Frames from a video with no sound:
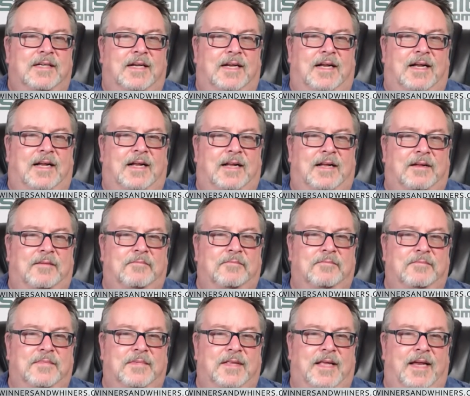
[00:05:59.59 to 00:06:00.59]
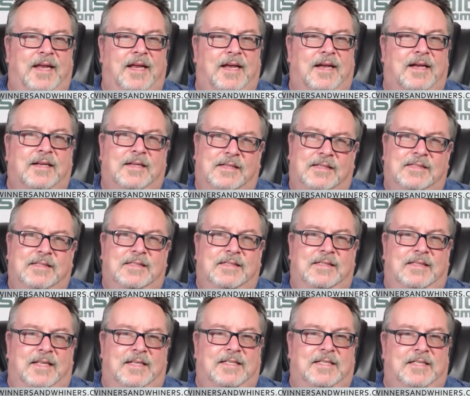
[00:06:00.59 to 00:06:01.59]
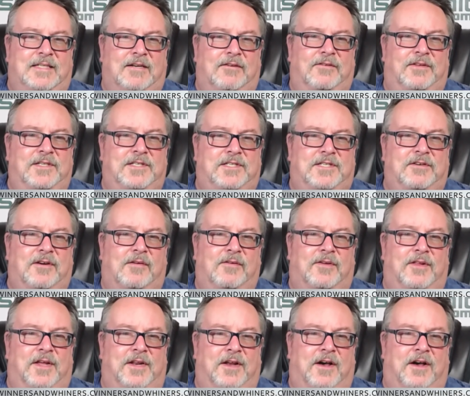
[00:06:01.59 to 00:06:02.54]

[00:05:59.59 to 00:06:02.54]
Um, they uh, they generally struggle on